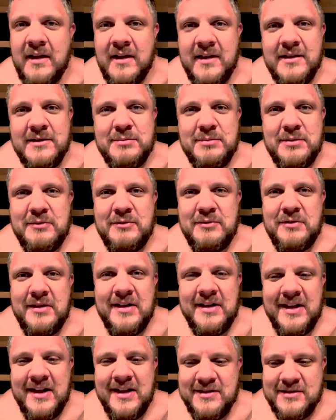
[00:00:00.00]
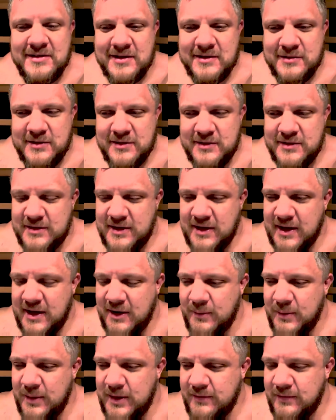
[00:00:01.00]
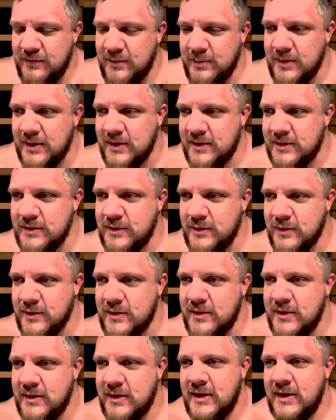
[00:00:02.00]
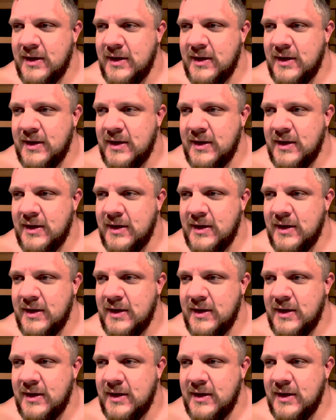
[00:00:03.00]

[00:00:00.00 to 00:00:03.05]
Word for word: it's been really nice actually just to get away from it and not